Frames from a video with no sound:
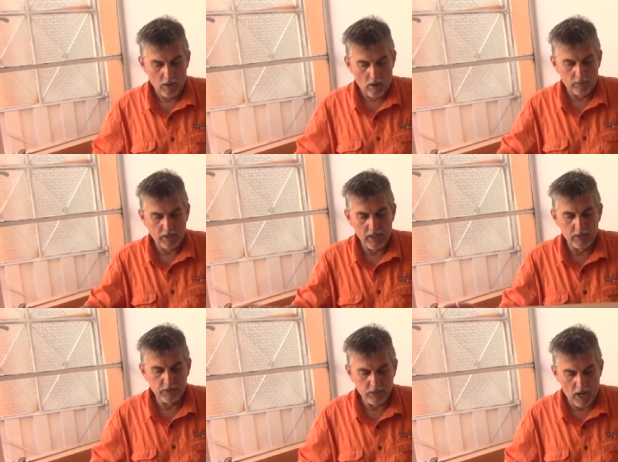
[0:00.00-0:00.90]
On the
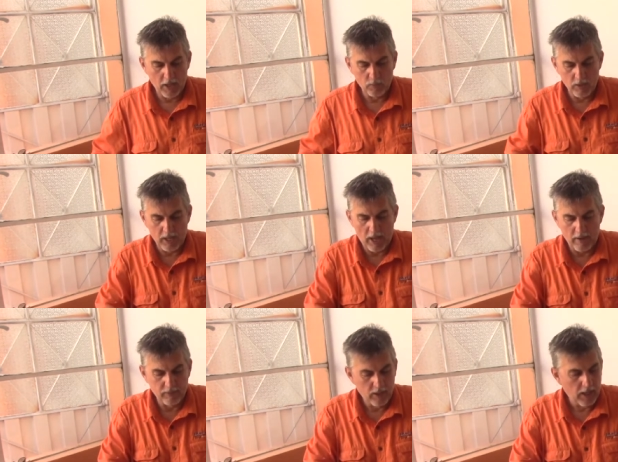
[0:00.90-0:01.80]
inside we
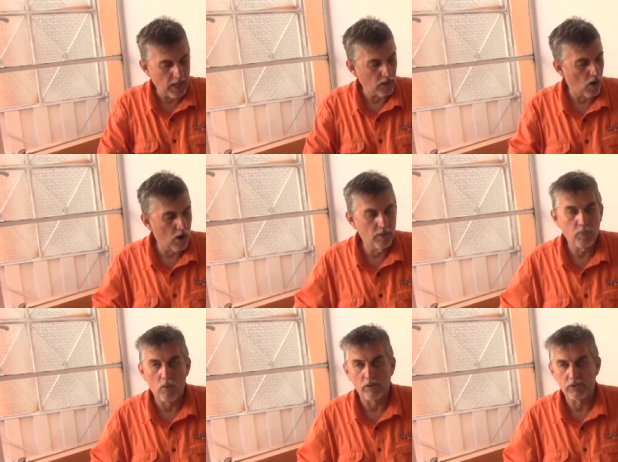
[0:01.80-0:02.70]
have a
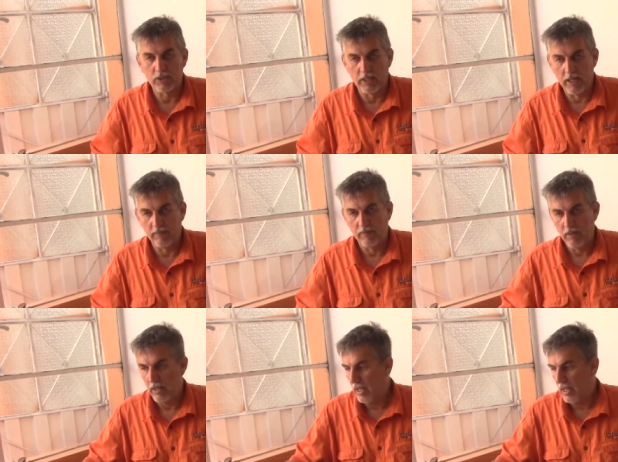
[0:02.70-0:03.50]
cardboard sleeve